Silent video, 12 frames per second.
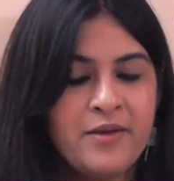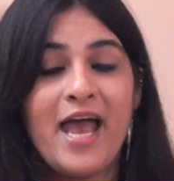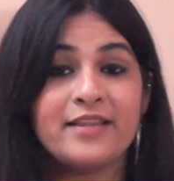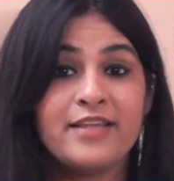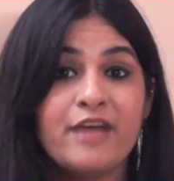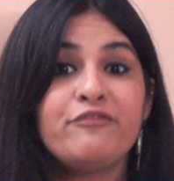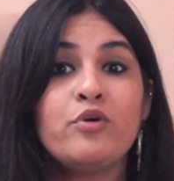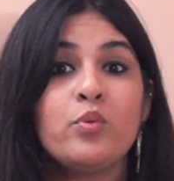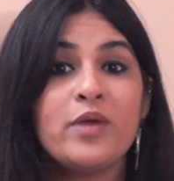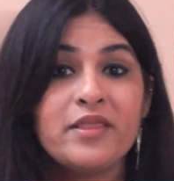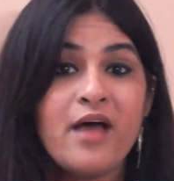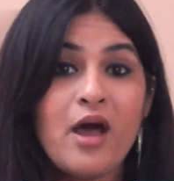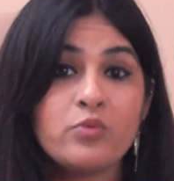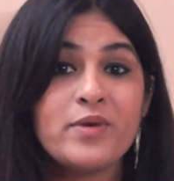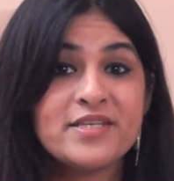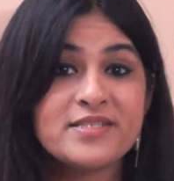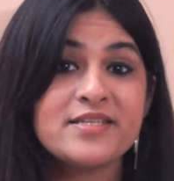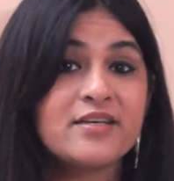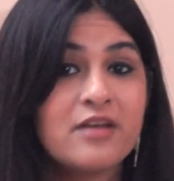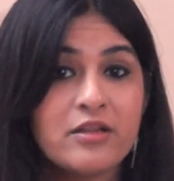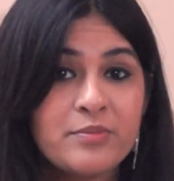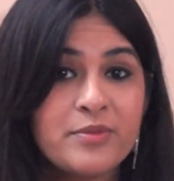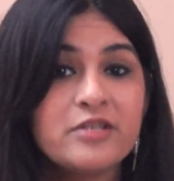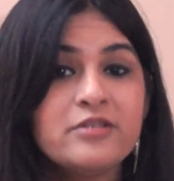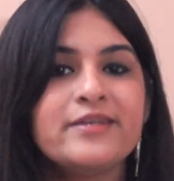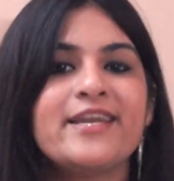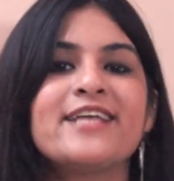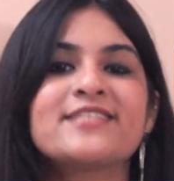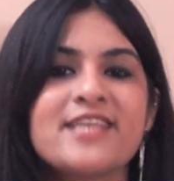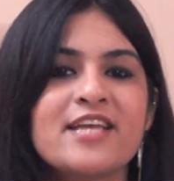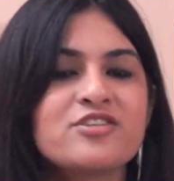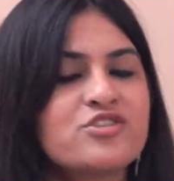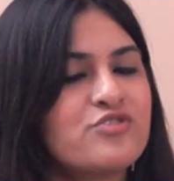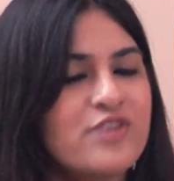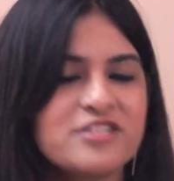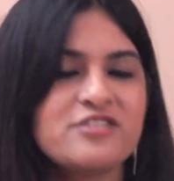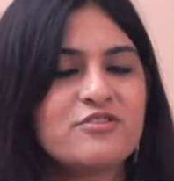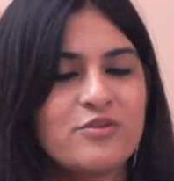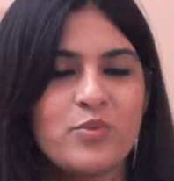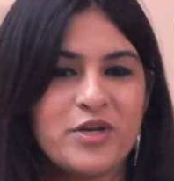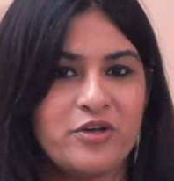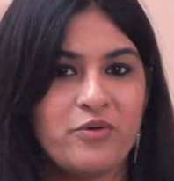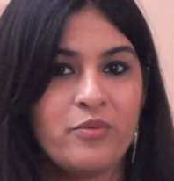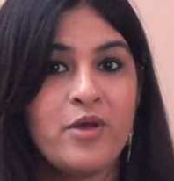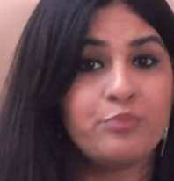And therefore, without wasting another minute, let's get straight into the video.